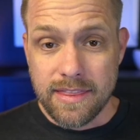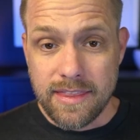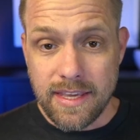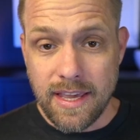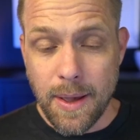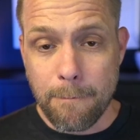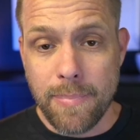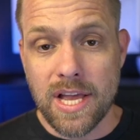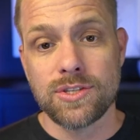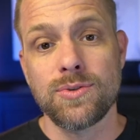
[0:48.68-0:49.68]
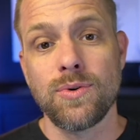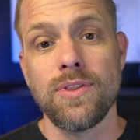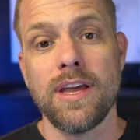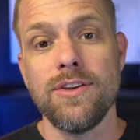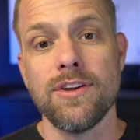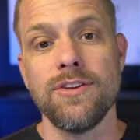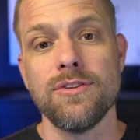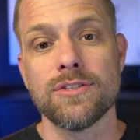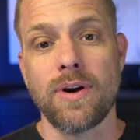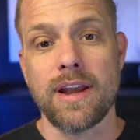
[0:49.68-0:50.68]
The best tool that you can
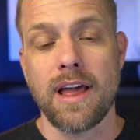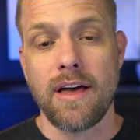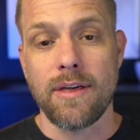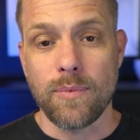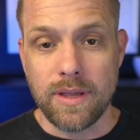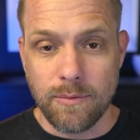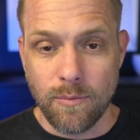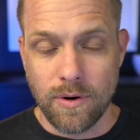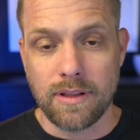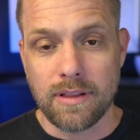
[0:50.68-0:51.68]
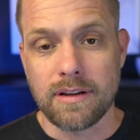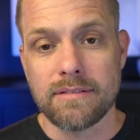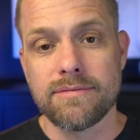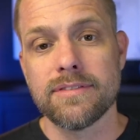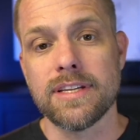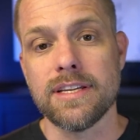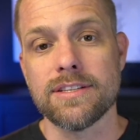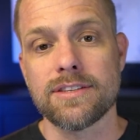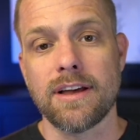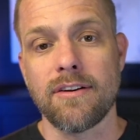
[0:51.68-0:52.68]
use right now that we really love
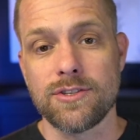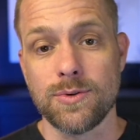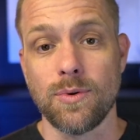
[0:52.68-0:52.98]
is a tool